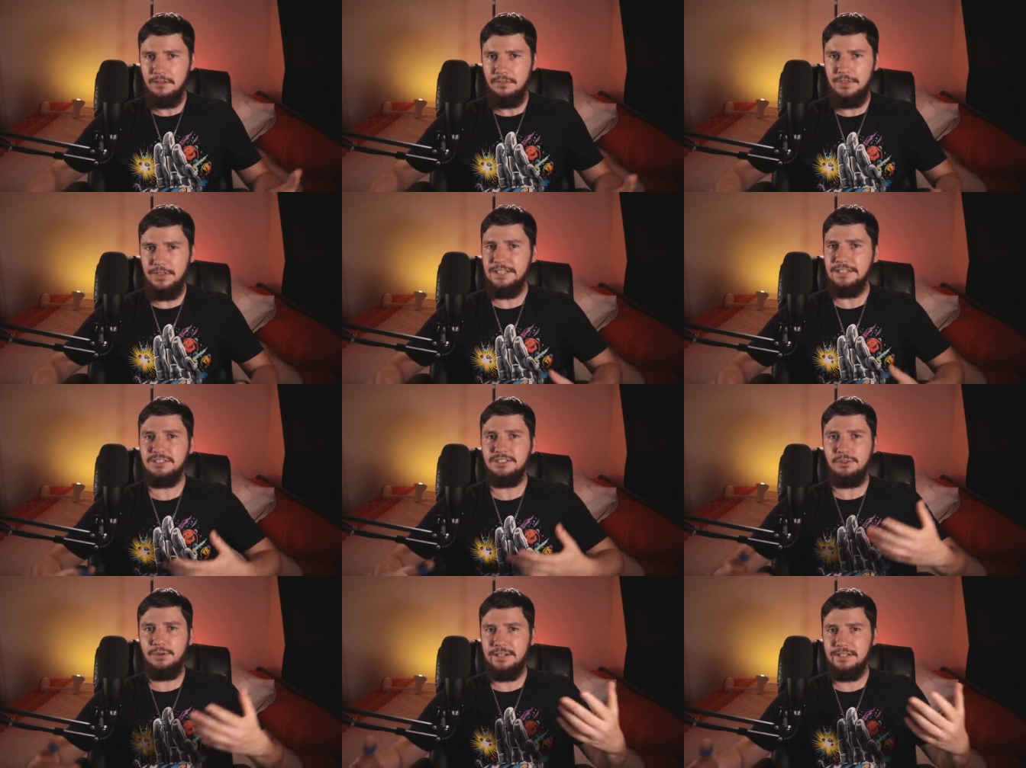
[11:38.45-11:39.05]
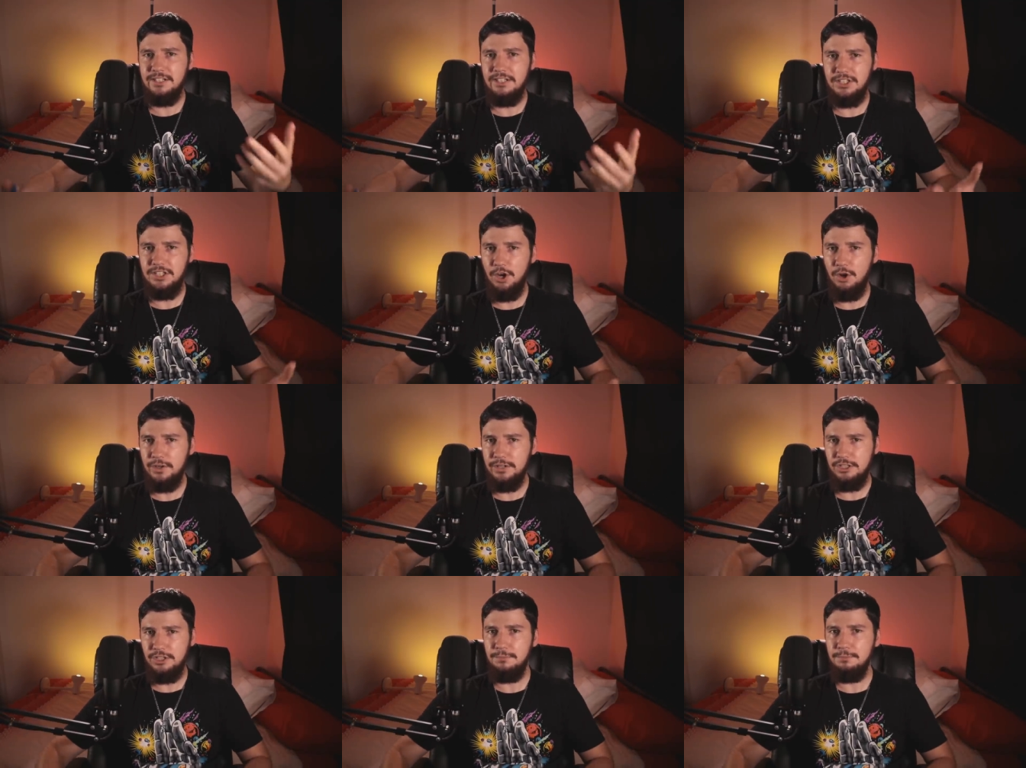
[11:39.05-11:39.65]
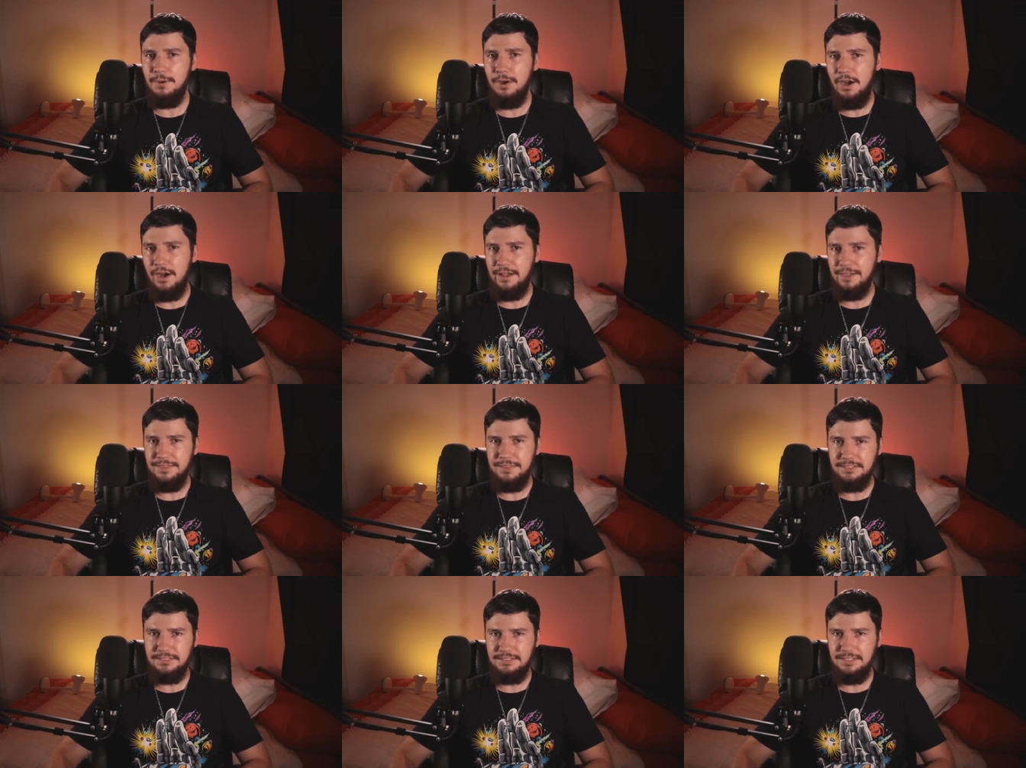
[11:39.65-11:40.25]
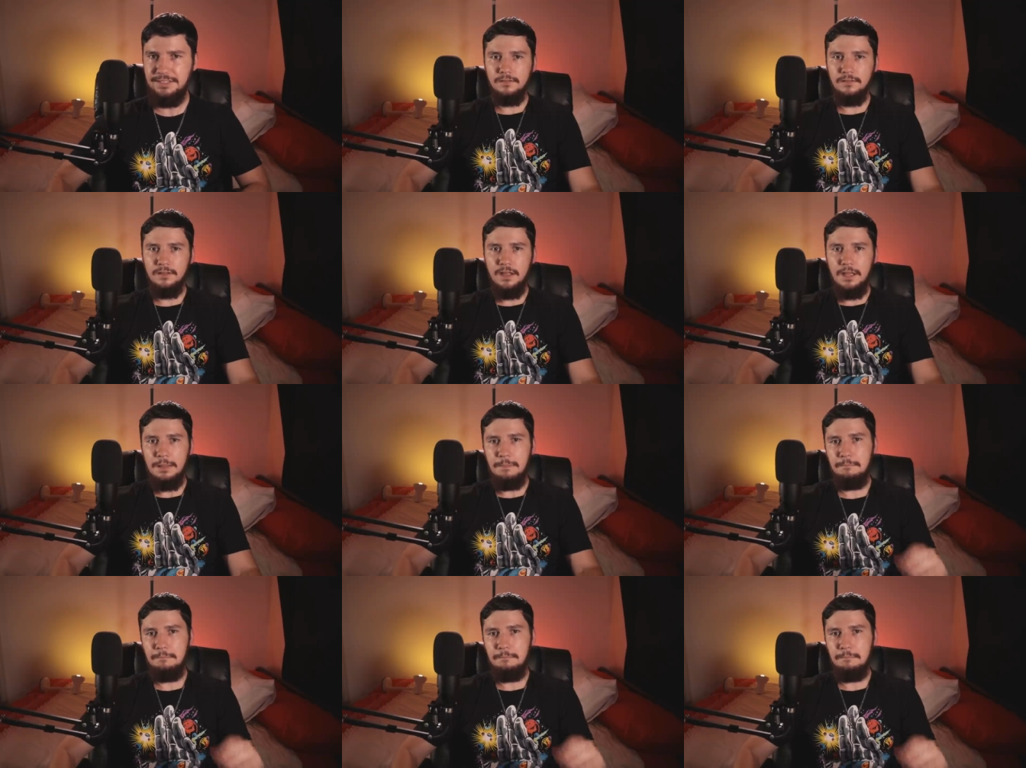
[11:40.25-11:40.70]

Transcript: things that are actually going on behind the scene.